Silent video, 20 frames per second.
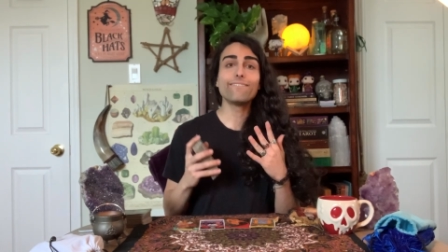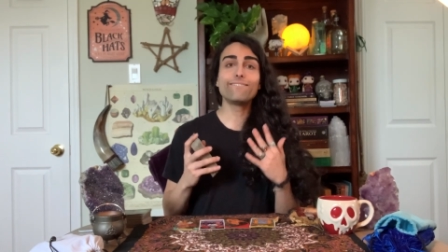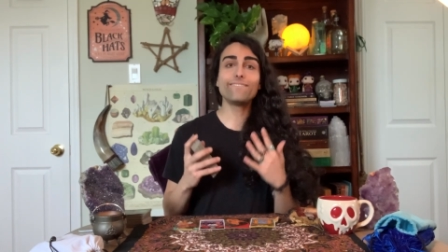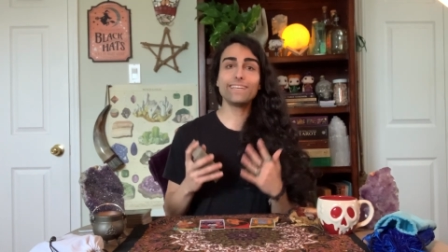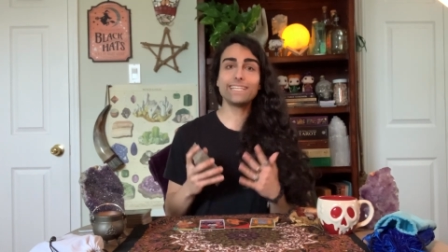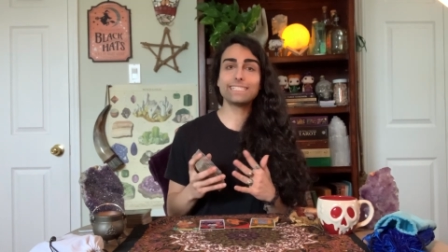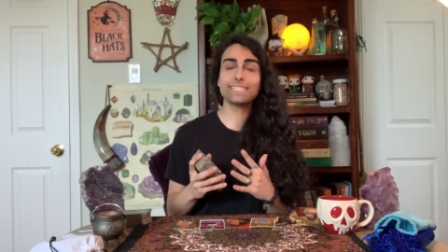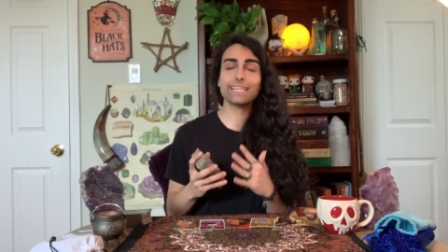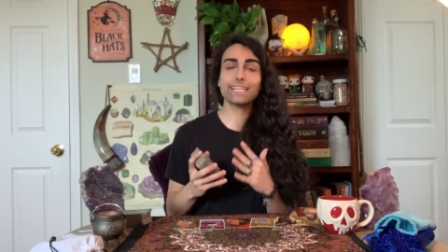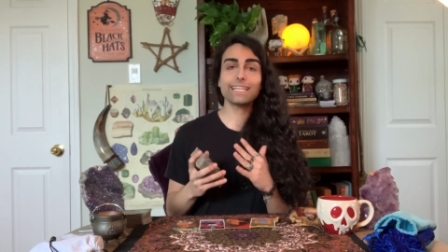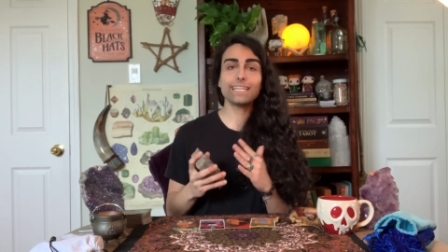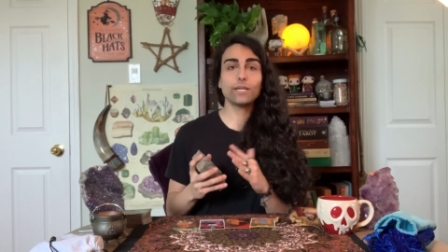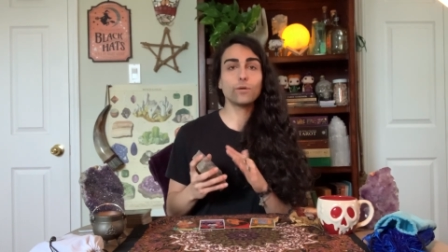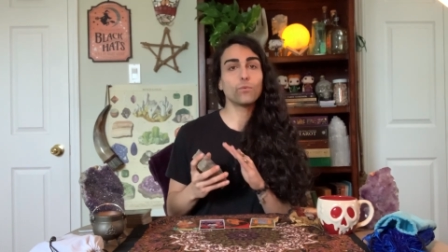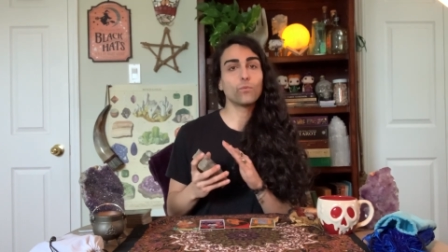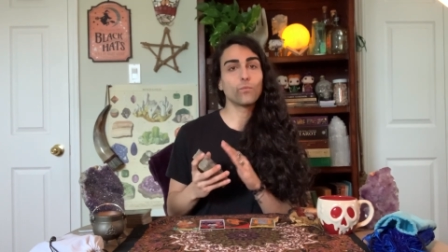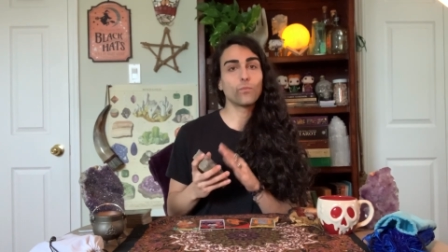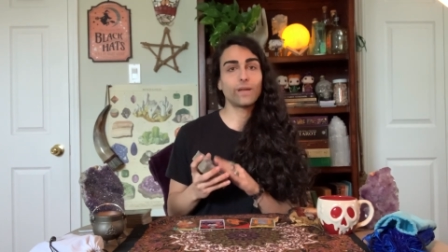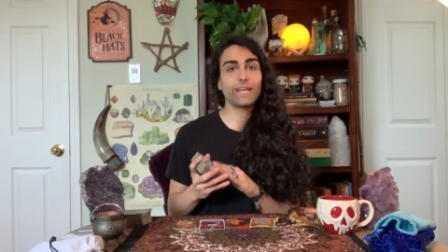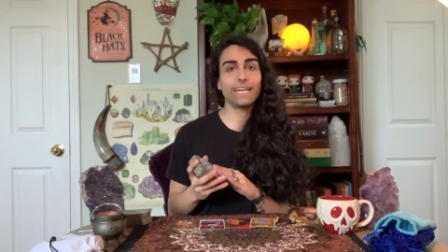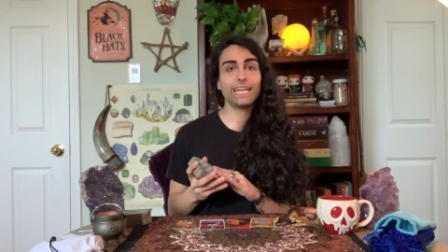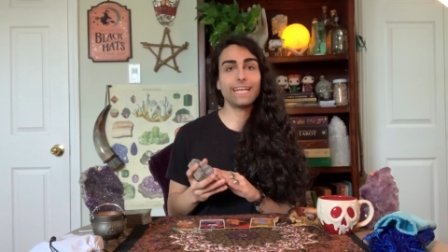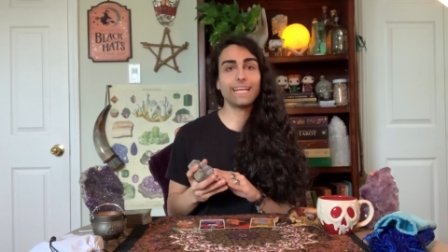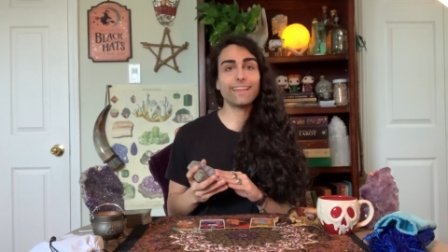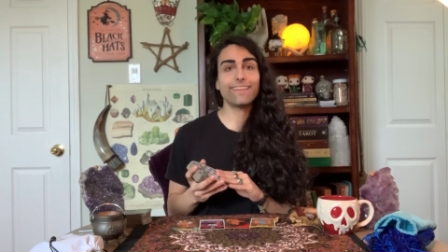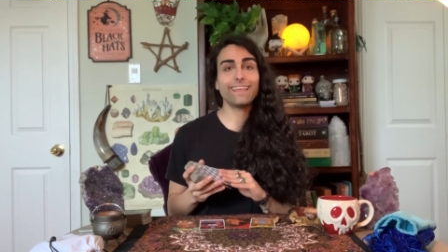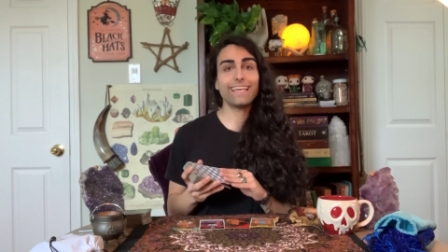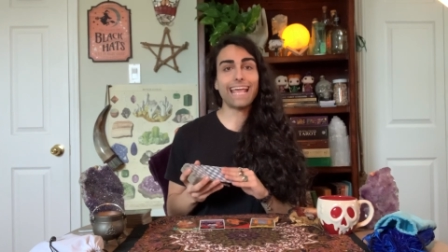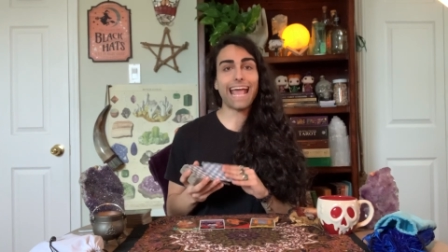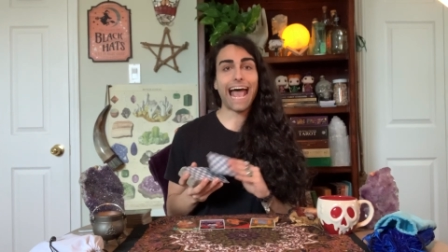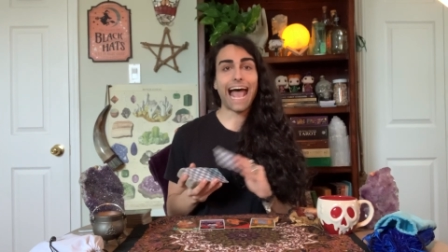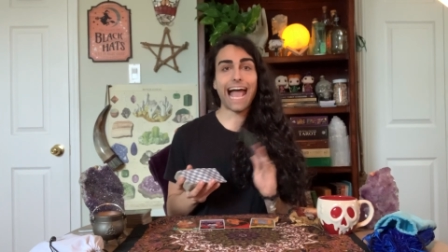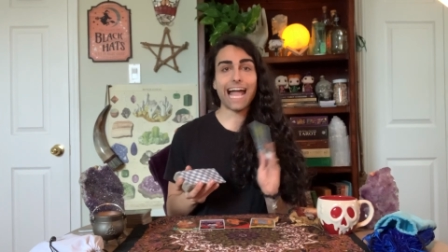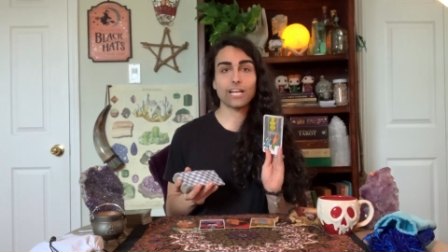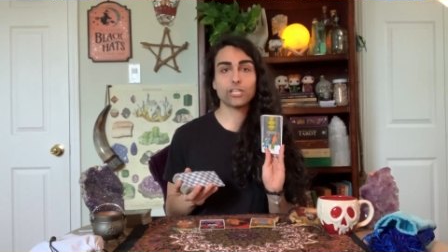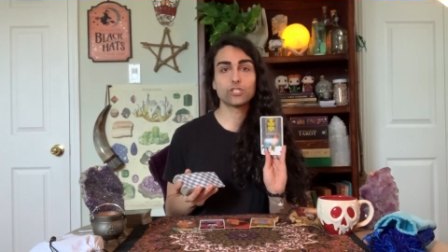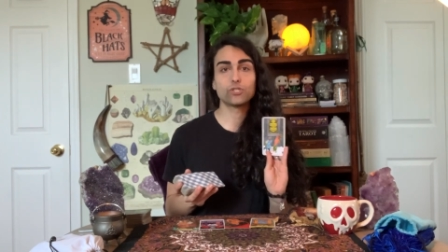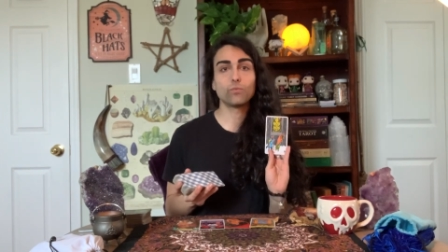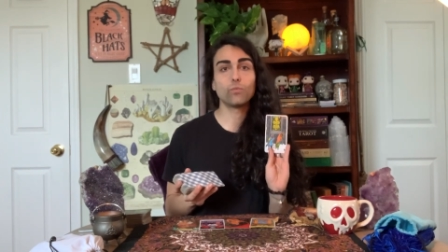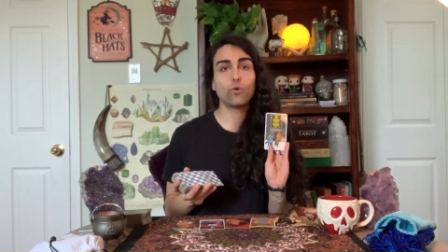physically reading the
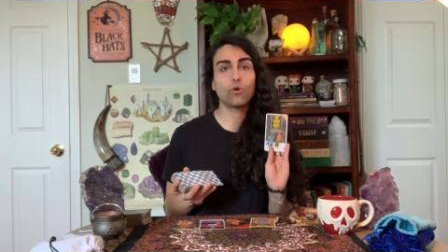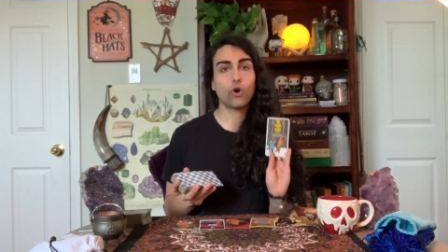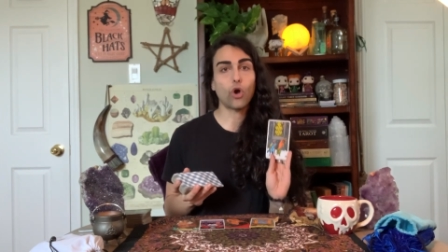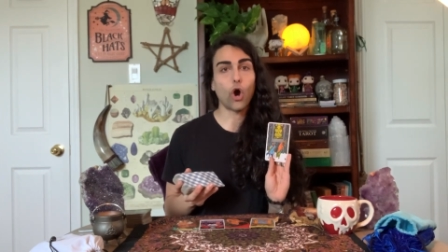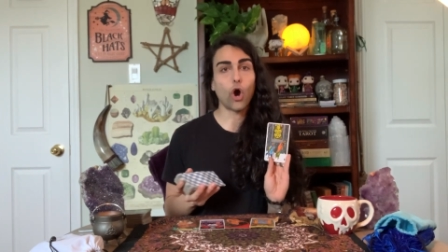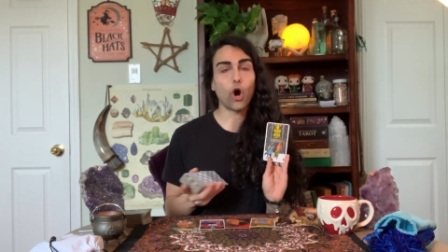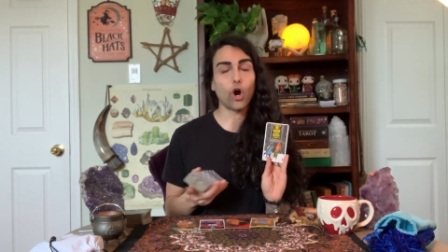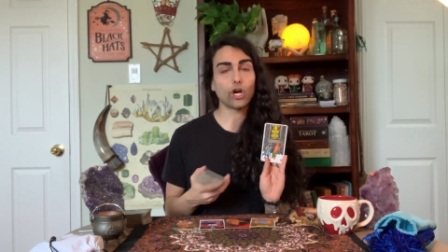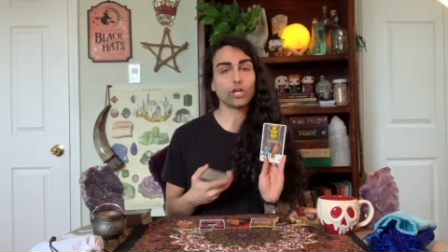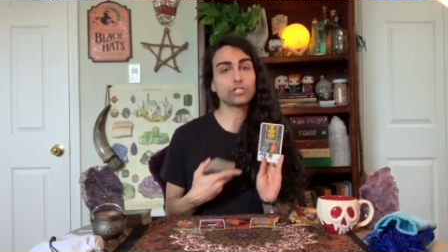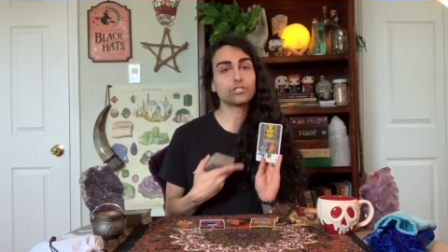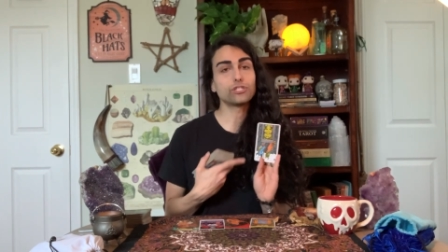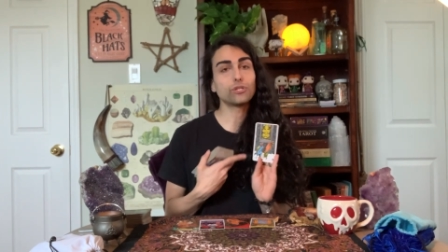actual card.